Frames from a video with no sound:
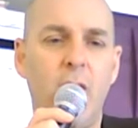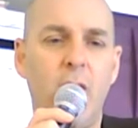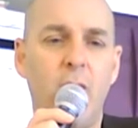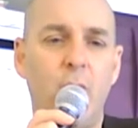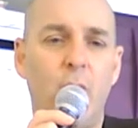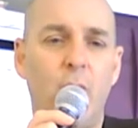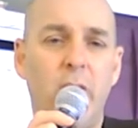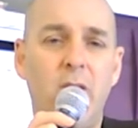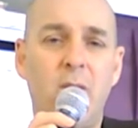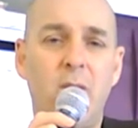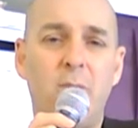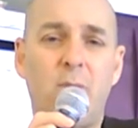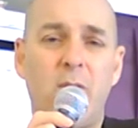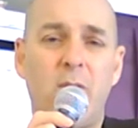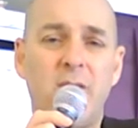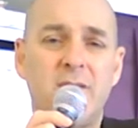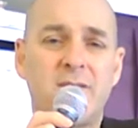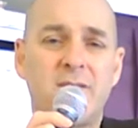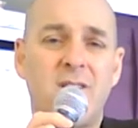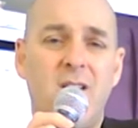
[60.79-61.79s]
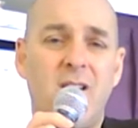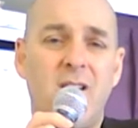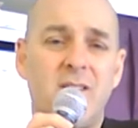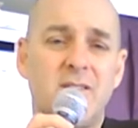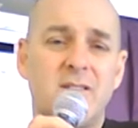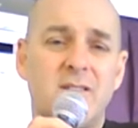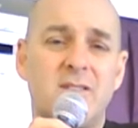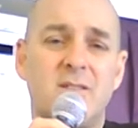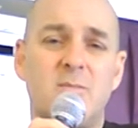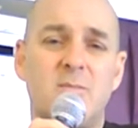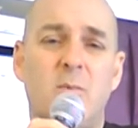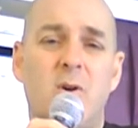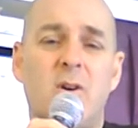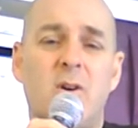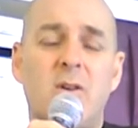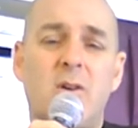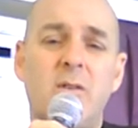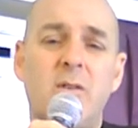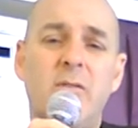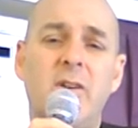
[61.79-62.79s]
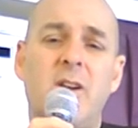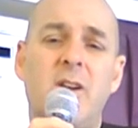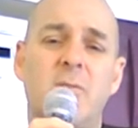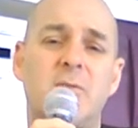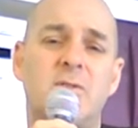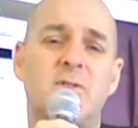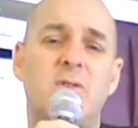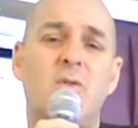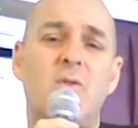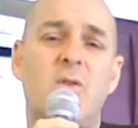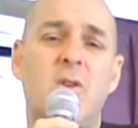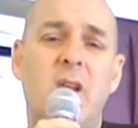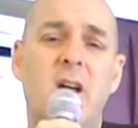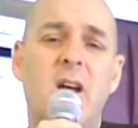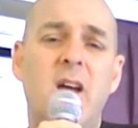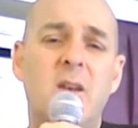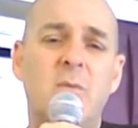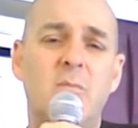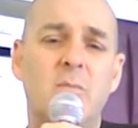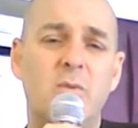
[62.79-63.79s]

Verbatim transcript: Well, praise God. This is Mark Irvin. I'm so glad to be